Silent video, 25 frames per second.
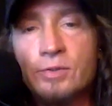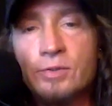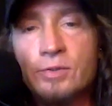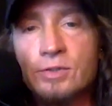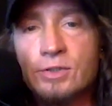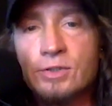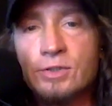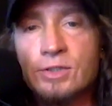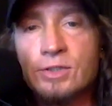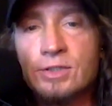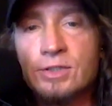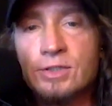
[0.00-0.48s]

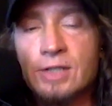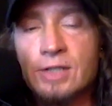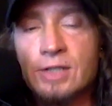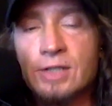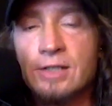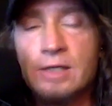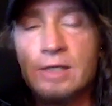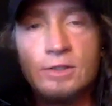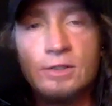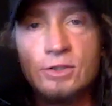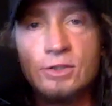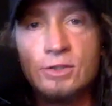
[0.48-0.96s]
this design,
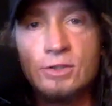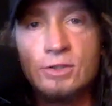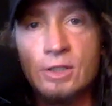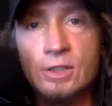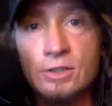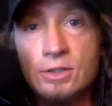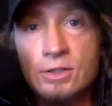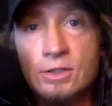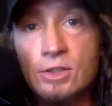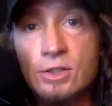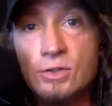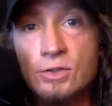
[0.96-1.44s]
not just on a
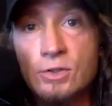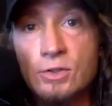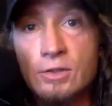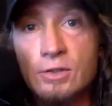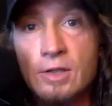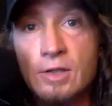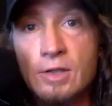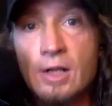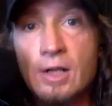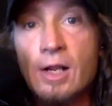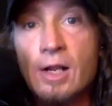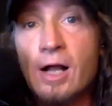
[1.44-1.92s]
t-shirt.
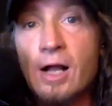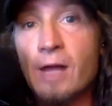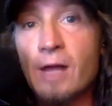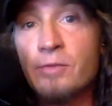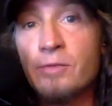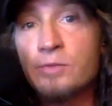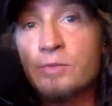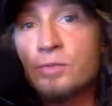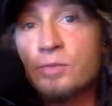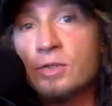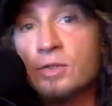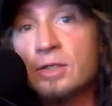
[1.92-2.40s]
I'm
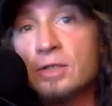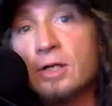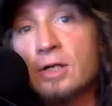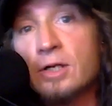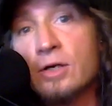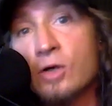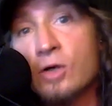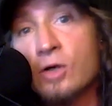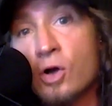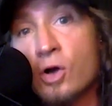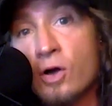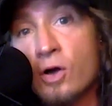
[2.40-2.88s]
going to put it on
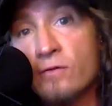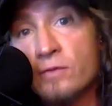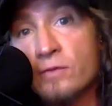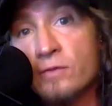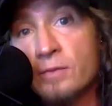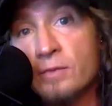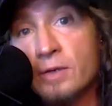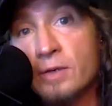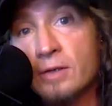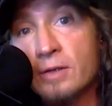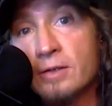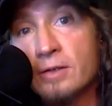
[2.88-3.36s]
a coffee
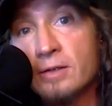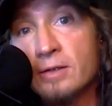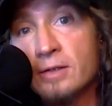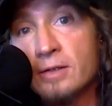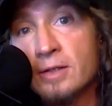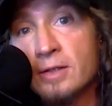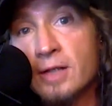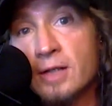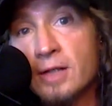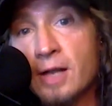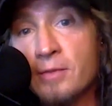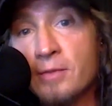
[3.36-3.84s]
mug.
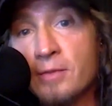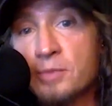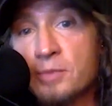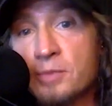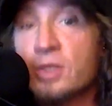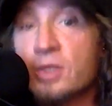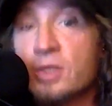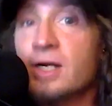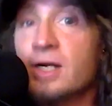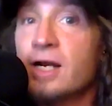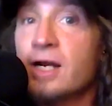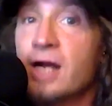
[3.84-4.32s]
I'm going to
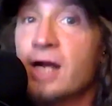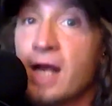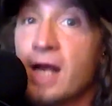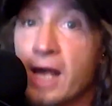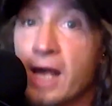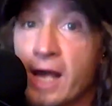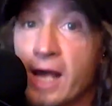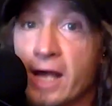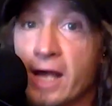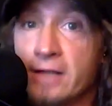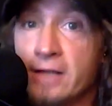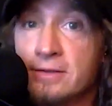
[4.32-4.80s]
put it on a
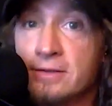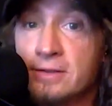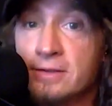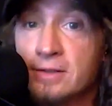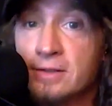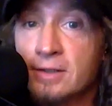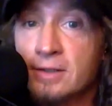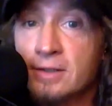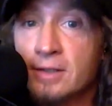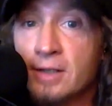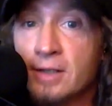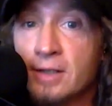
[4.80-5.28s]
hat.
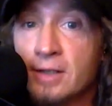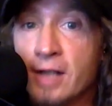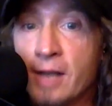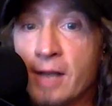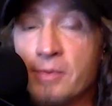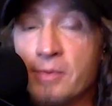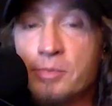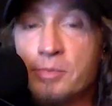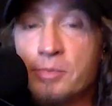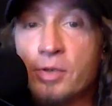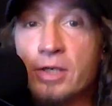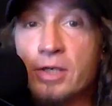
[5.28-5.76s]
I'm
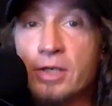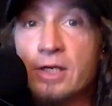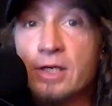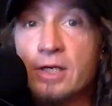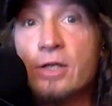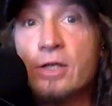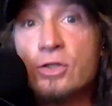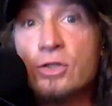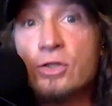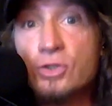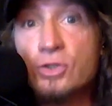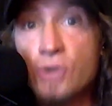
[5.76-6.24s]
going to put it
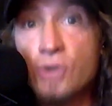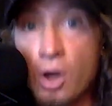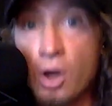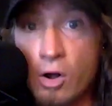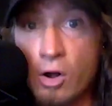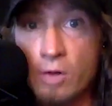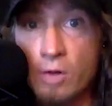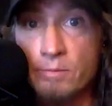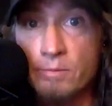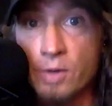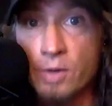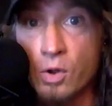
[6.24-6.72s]
on a
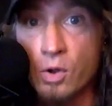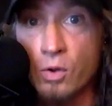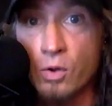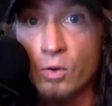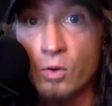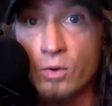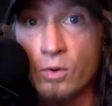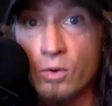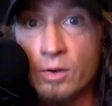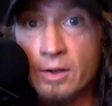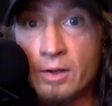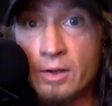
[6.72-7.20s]
dog
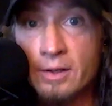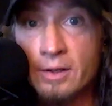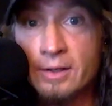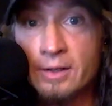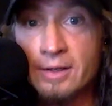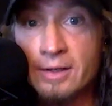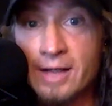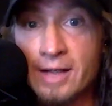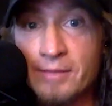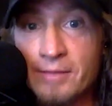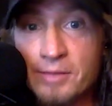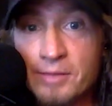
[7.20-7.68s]
bowl.
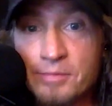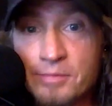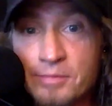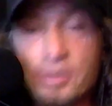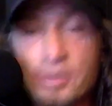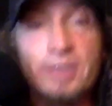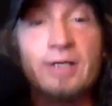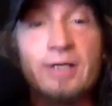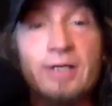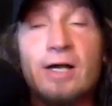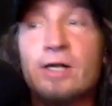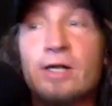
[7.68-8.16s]
I'm going to yeah.
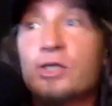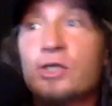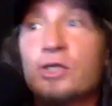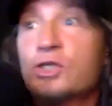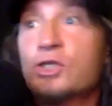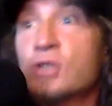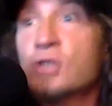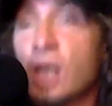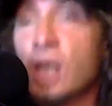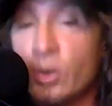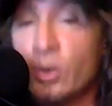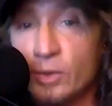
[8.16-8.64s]
put it on a
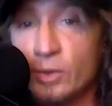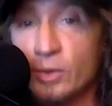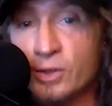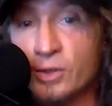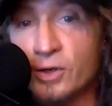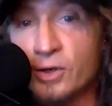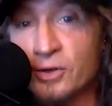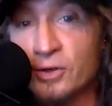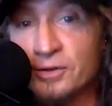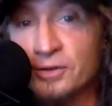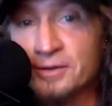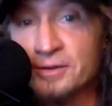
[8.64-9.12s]
shower
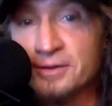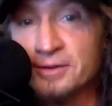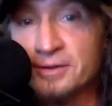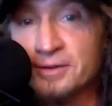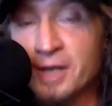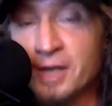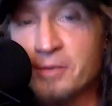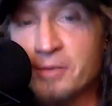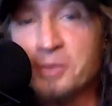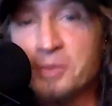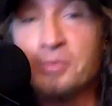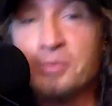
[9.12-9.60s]
curtain.
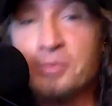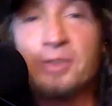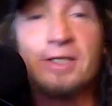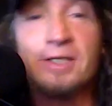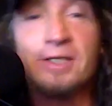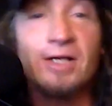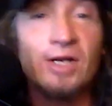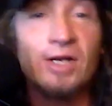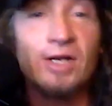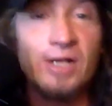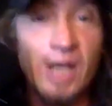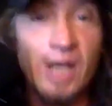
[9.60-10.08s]
I'm going to put it
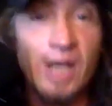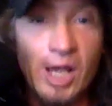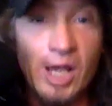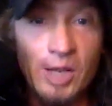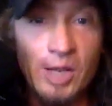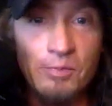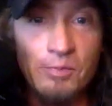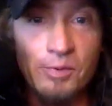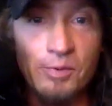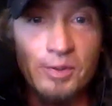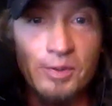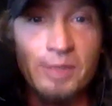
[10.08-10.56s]
on an
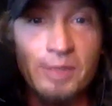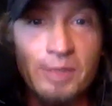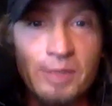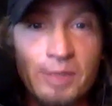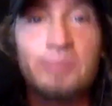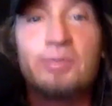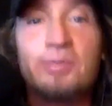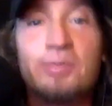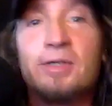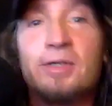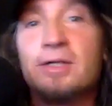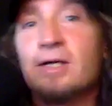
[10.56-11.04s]
apron. I'm going
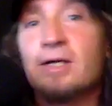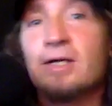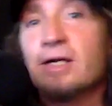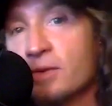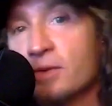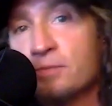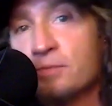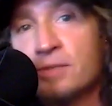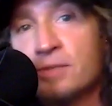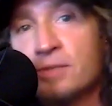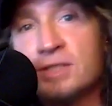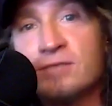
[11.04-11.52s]
to put it on a
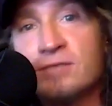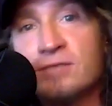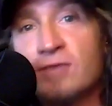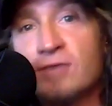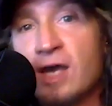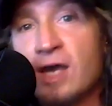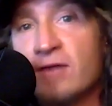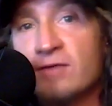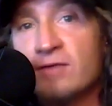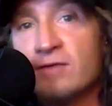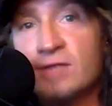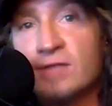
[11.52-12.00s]
piece of
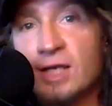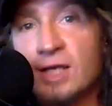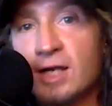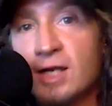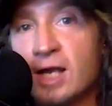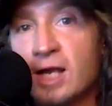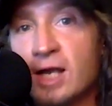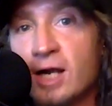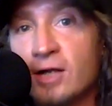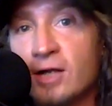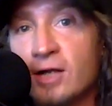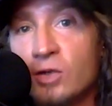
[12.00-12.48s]
canvas they can
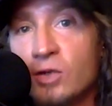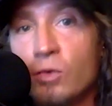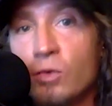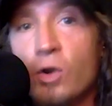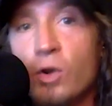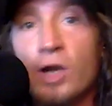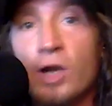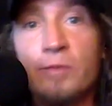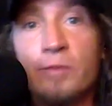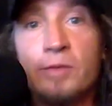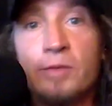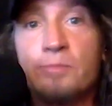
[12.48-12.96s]
hang on the wall.
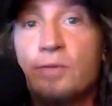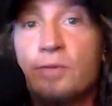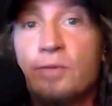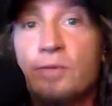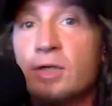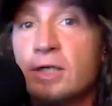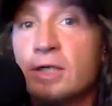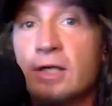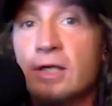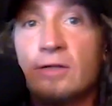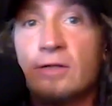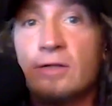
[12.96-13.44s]
I'm going to
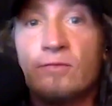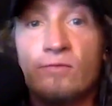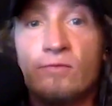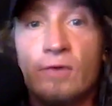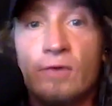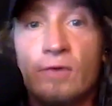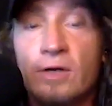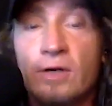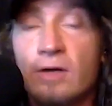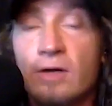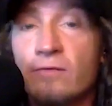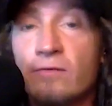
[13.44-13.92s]
put it on the
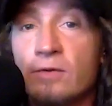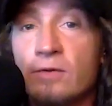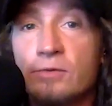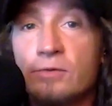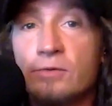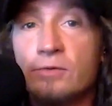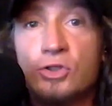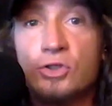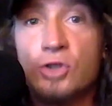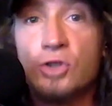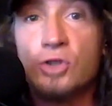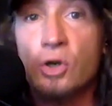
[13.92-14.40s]
front of a
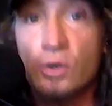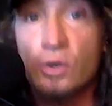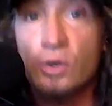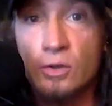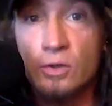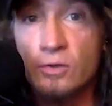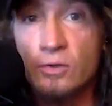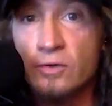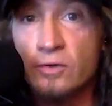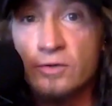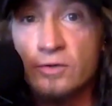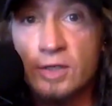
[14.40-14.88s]

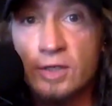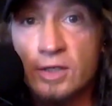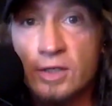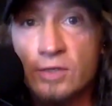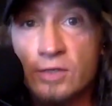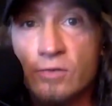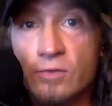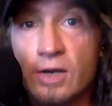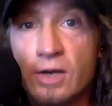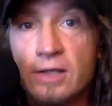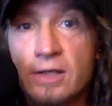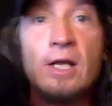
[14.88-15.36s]
journal that they could
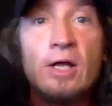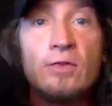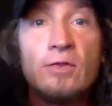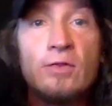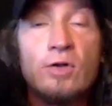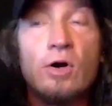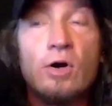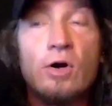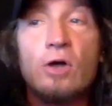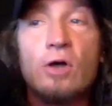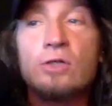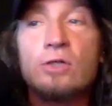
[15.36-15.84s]
write in.
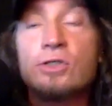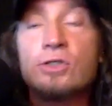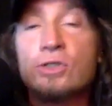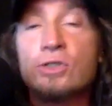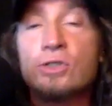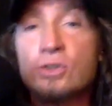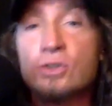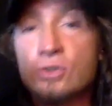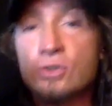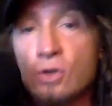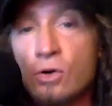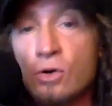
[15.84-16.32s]
There are
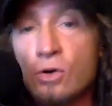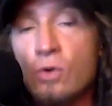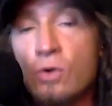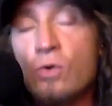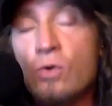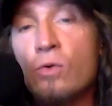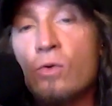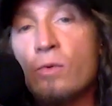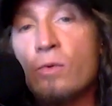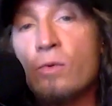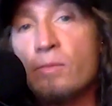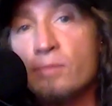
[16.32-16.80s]

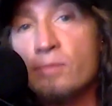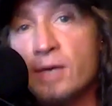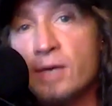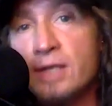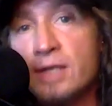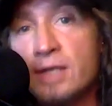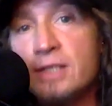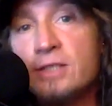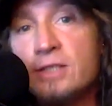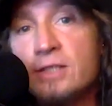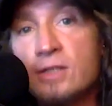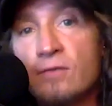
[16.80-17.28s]
so
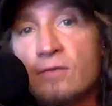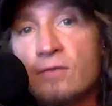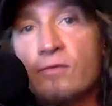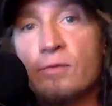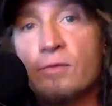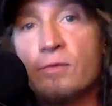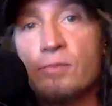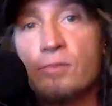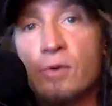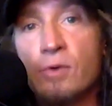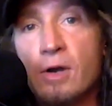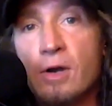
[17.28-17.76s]
many
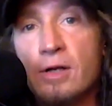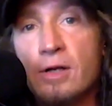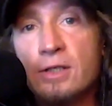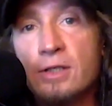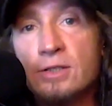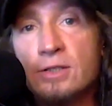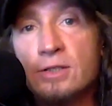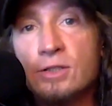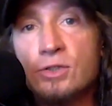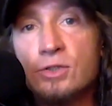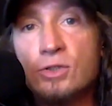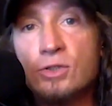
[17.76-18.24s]
different
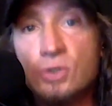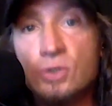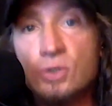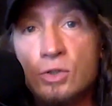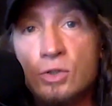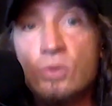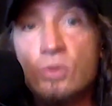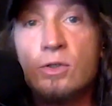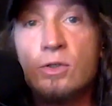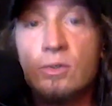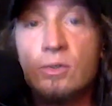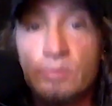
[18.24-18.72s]
products that
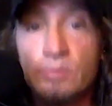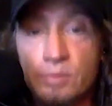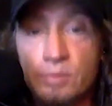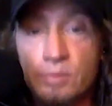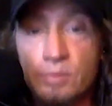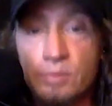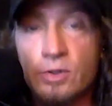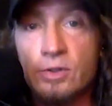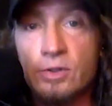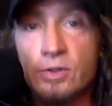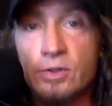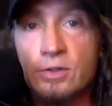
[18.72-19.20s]
you can
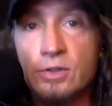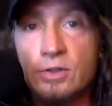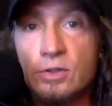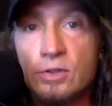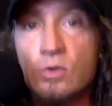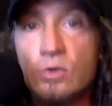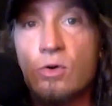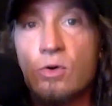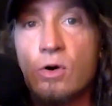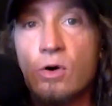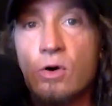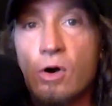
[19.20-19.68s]
put
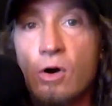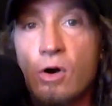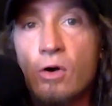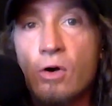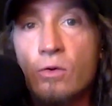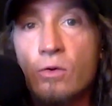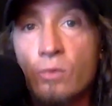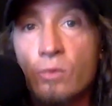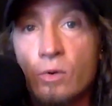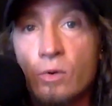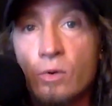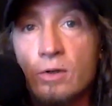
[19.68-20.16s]
your
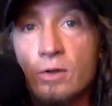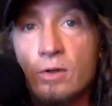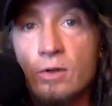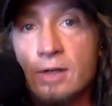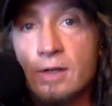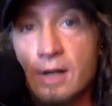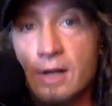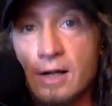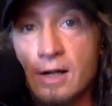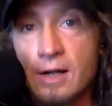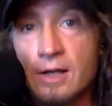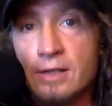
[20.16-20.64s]
artwork
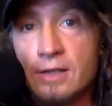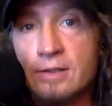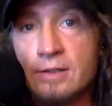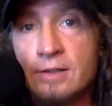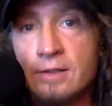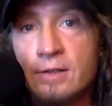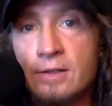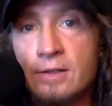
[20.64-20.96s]
on.